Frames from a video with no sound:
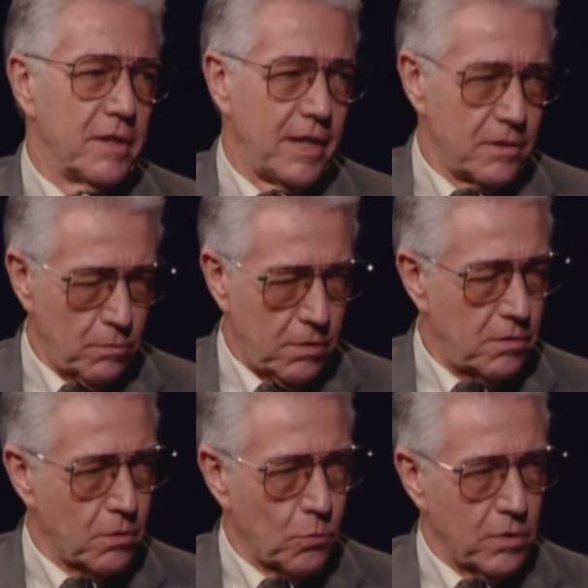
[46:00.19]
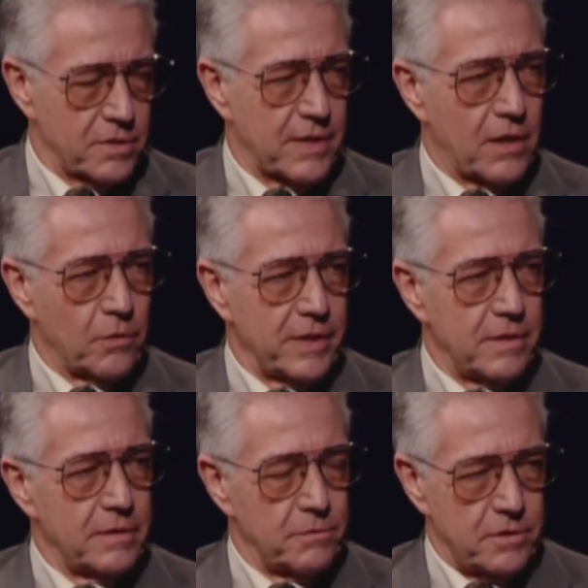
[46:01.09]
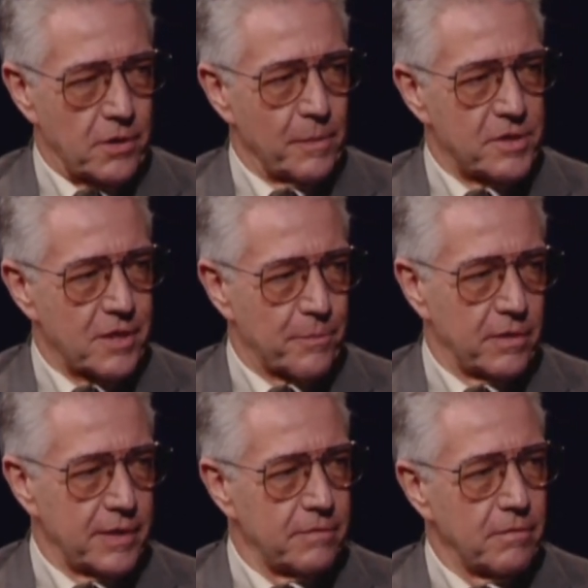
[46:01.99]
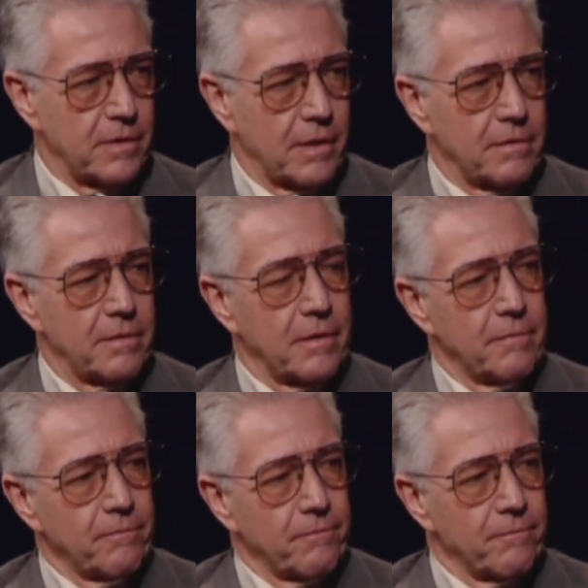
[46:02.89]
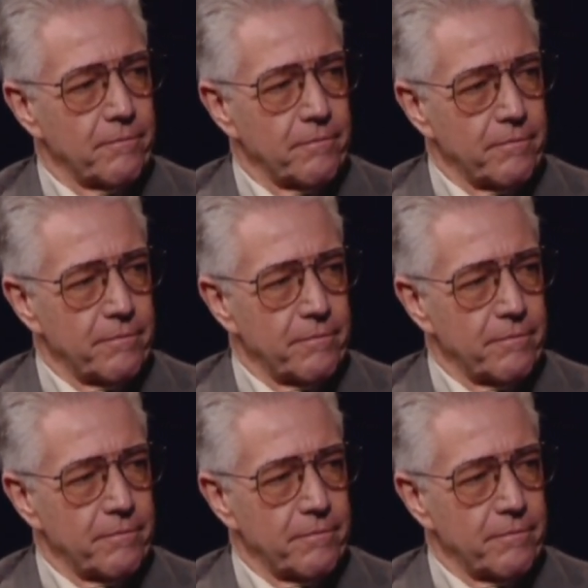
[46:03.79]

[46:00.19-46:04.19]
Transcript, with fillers: play the role, or was that already determined separately? No, that was determined. They